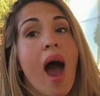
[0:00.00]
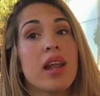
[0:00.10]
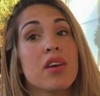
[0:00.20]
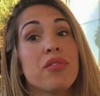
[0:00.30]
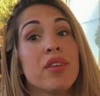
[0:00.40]

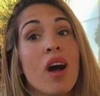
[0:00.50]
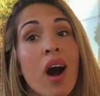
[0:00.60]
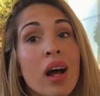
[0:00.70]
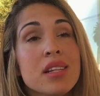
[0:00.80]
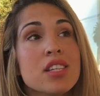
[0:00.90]
And if
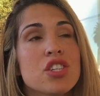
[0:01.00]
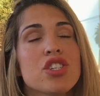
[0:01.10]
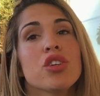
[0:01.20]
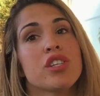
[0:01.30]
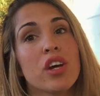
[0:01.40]
not,
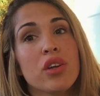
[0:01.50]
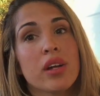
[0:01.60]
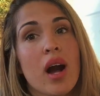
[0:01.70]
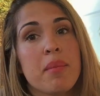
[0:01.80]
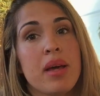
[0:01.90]
she'll tell you to
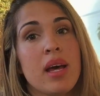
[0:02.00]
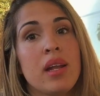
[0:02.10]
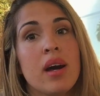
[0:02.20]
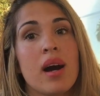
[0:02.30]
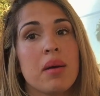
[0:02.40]
come
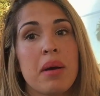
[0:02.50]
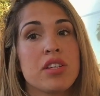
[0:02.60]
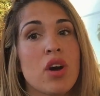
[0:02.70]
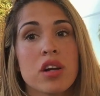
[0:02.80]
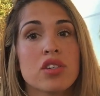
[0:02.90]
in
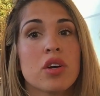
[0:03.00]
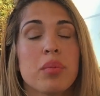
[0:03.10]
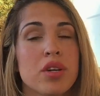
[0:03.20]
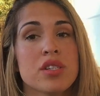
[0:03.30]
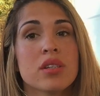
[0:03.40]
and talk to her
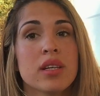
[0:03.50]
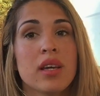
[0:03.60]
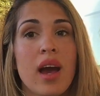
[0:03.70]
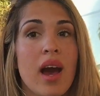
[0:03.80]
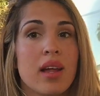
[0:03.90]

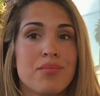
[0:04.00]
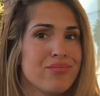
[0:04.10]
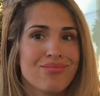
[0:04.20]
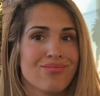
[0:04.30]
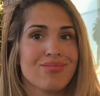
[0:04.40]
personally, and
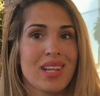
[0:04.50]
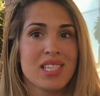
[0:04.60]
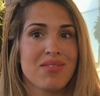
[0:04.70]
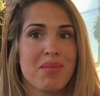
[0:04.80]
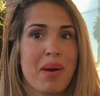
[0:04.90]

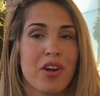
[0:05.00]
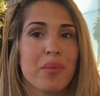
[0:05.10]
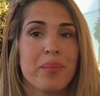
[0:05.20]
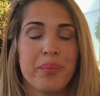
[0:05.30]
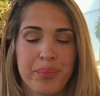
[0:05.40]
that's even better.
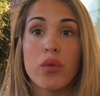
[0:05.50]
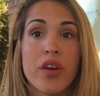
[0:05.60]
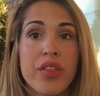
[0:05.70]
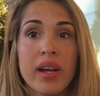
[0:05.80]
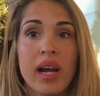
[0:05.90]

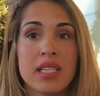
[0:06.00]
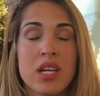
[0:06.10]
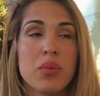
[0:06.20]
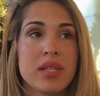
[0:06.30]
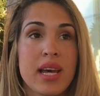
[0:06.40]
Fourth thing I
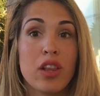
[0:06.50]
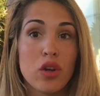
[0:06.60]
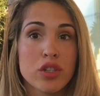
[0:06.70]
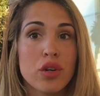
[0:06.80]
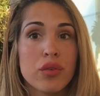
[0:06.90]
did was I
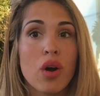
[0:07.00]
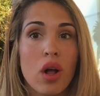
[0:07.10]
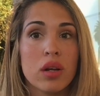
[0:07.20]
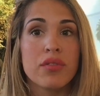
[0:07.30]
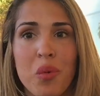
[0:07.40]
looked over
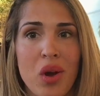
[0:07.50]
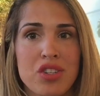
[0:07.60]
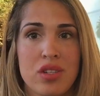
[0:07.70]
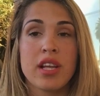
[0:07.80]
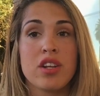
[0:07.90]
all of the
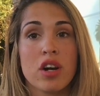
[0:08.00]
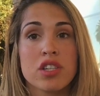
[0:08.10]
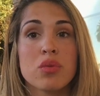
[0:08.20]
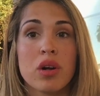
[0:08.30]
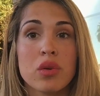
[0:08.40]
questions that
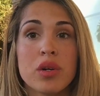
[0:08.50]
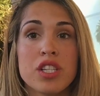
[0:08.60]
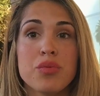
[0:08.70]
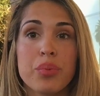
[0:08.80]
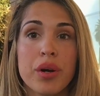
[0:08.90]
Dr.
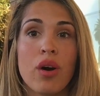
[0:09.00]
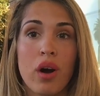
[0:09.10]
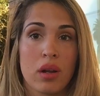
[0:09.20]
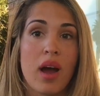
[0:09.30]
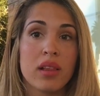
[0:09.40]
Rundquist put
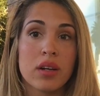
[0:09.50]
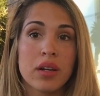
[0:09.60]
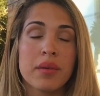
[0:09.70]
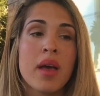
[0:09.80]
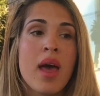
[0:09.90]
on
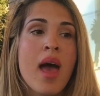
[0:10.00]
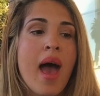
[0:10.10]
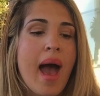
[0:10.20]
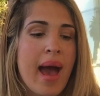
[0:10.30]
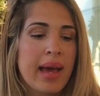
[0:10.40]
iLearn,
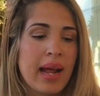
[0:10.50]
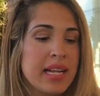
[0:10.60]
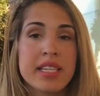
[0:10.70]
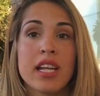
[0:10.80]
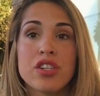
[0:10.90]
and
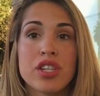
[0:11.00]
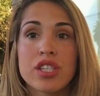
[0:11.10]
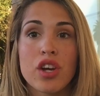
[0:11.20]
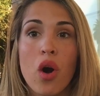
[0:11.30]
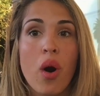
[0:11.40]
I didn't
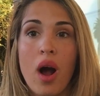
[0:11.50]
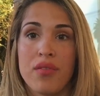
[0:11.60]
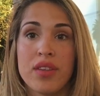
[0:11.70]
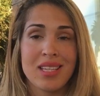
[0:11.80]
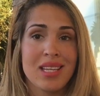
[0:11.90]
just go
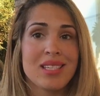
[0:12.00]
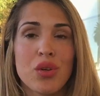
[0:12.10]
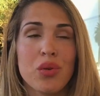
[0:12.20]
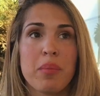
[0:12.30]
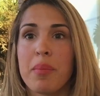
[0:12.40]
off of these
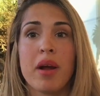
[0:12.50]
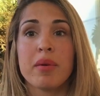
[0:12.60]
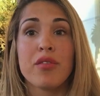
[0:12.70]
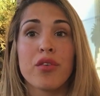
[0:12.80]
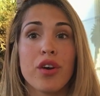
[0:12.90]
to prepare
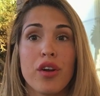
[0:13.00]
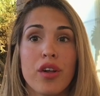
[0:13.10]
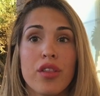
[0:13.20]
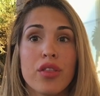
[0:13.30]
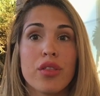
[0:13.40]
me for
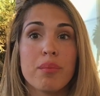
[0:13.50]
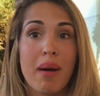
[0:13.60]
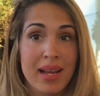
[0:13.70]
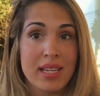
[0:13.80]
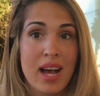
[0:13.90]

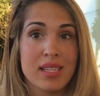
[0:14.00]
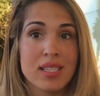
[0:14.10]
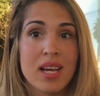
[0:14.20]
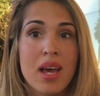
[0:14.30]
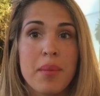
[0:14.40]
my
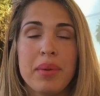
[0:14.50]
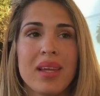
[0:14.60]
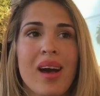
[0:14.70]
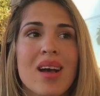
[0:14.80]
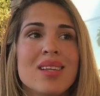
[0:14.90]
test,
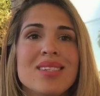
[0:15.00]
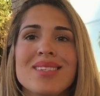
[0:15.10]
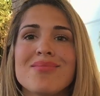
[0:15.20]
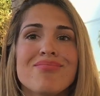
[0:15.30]
because